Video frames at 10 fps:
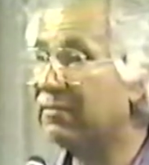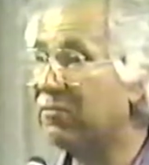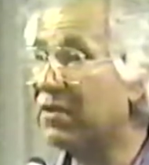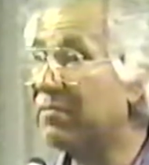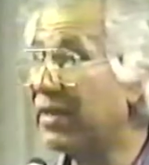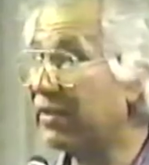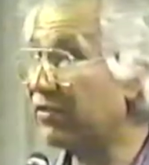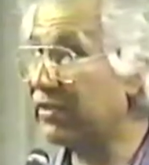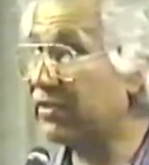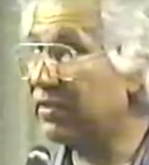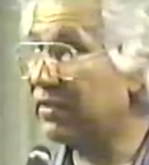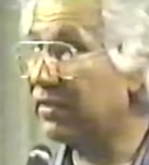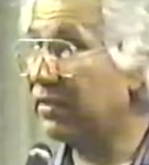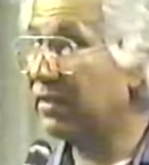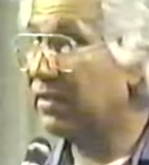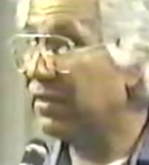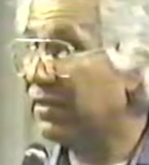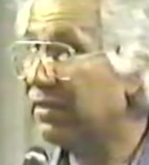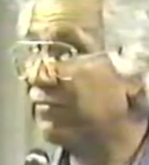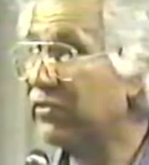what about a Christian?
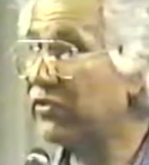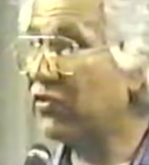1